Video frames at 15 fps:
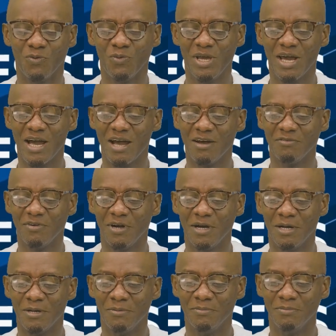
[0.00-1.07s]
We have
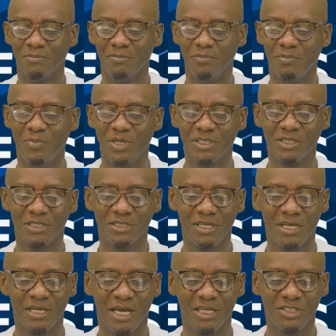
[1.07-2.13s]
Business
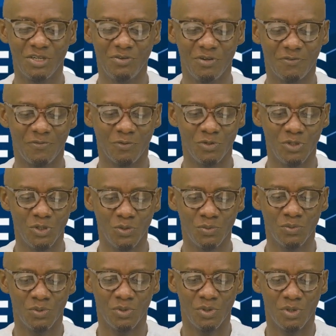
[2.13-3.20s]
Day Nigeria for
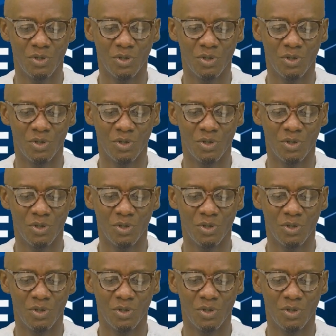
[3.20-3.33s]
you.